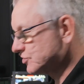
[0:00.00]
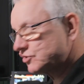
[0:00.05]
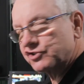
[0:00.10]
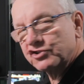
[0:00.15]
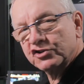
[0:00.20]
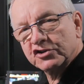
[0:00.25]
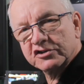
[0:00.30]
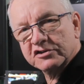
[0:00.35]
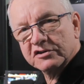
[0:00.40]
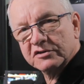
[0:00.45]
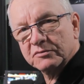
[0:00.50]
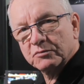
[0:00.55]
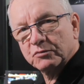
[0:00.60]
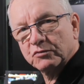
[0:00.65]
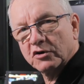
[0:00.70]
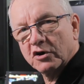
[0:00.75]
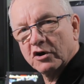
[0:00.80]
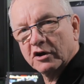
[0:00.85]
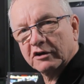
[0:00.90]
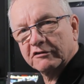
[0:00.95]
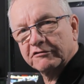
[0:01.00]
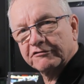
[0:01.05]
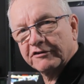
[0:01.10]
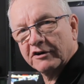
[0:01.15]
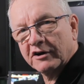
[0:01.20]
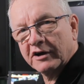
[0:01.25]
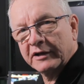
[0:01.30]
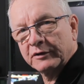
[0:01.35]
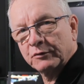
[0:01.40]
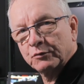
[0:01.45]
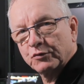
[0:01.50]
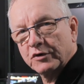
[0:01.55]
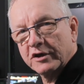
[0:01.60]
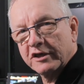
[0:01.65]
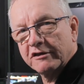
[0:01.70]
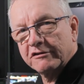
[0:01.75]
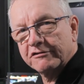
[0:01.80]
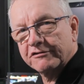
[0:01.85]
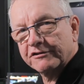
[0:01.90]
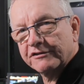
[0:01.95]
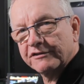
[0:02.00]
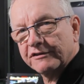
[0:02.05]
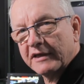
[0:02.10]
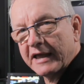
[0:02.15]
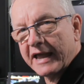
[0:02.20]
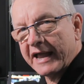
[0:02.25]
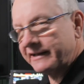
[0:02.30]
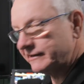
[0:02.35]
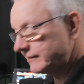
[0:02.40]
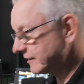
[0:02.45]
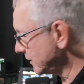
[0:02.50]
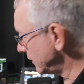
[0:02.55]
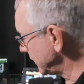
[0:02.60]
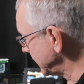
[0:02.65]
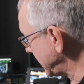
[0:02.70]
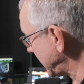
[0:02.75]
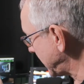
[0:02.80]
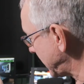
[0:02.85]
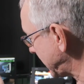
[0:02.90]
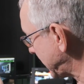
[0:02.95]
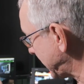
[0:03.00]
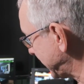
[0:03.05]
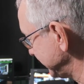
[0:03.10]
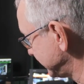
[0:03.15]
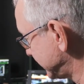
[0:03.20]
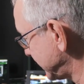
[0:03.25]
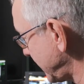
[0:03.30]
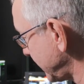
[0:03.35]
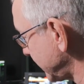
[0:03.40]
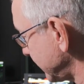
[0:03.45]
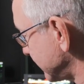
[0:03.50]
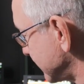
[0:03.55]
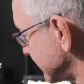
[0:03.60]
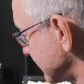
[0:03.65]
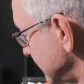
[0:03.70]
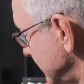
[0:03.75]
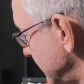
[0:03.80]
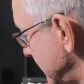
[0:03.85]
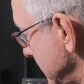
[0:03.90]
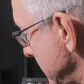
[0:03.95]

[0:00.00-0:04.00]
should work fine with NDI-HX,